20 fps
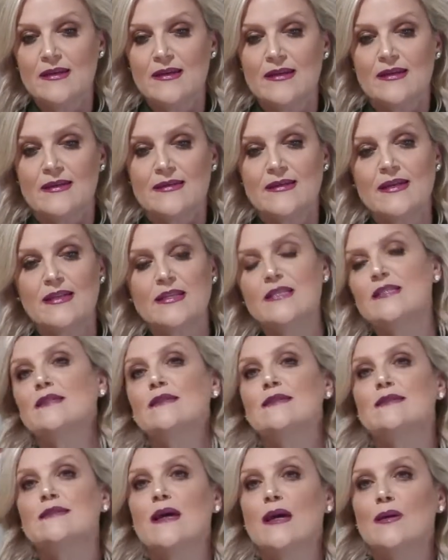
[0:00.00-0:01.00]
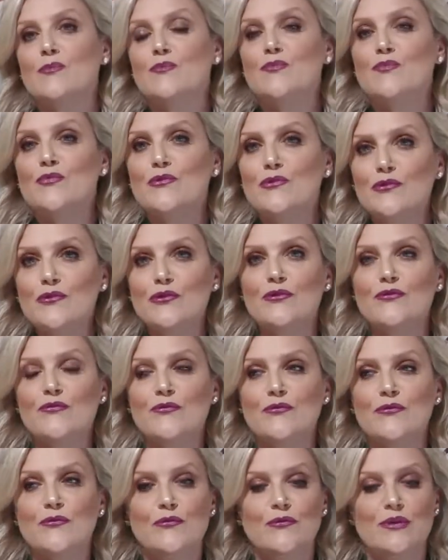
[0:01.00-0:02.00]
Now this is a
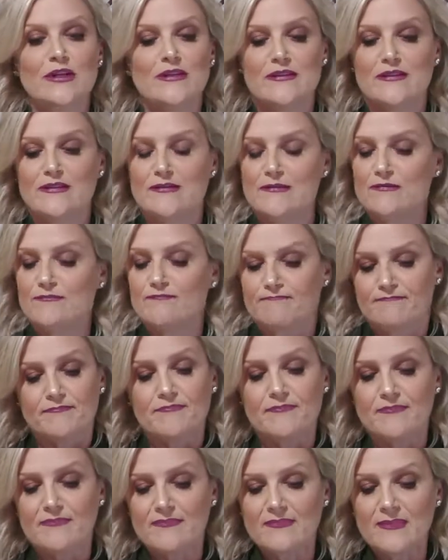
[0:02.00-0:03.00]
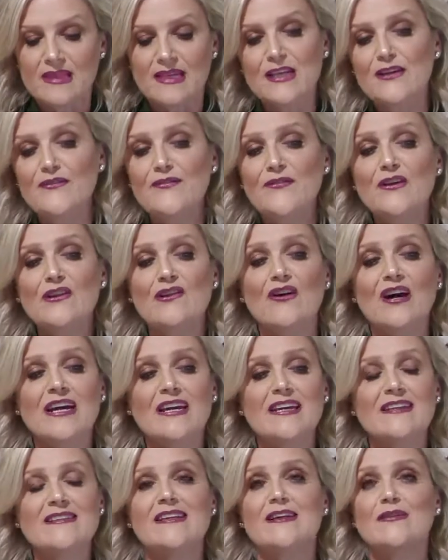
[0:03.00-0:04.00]
beautiful, if you
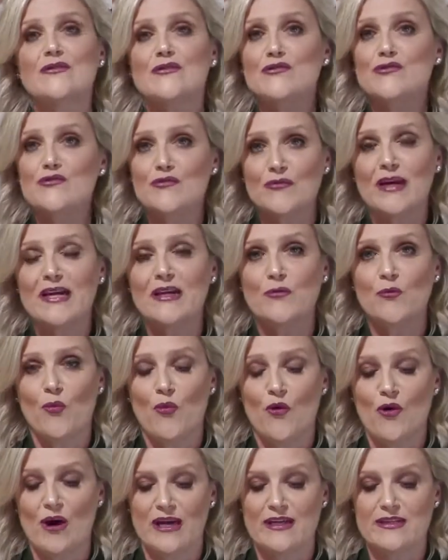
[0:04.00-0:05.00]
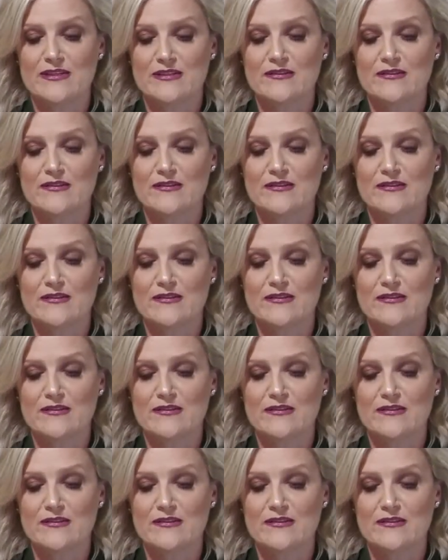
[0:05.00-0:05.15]
like, it's our straight white.